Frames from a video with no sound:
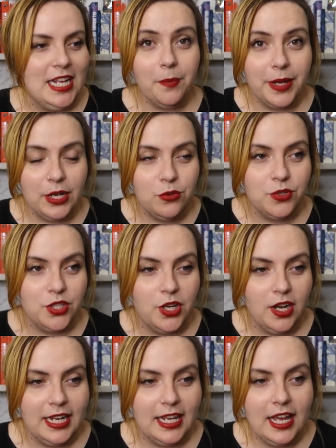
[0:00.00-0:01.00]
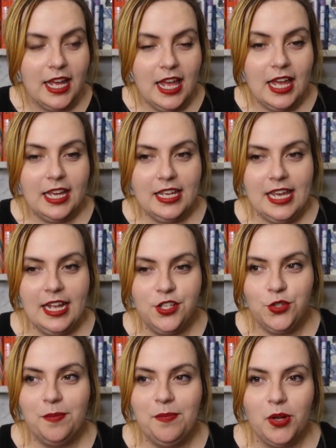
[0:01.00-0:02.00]
but it also like
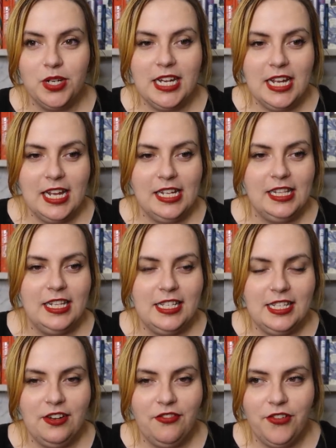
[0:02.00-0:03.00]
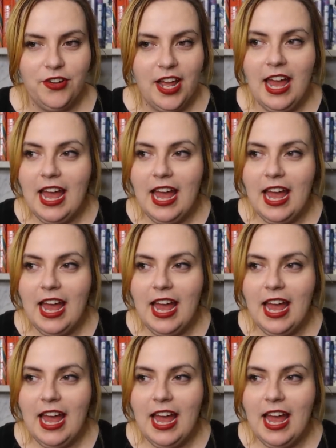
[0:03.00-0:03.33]
gets your body in this different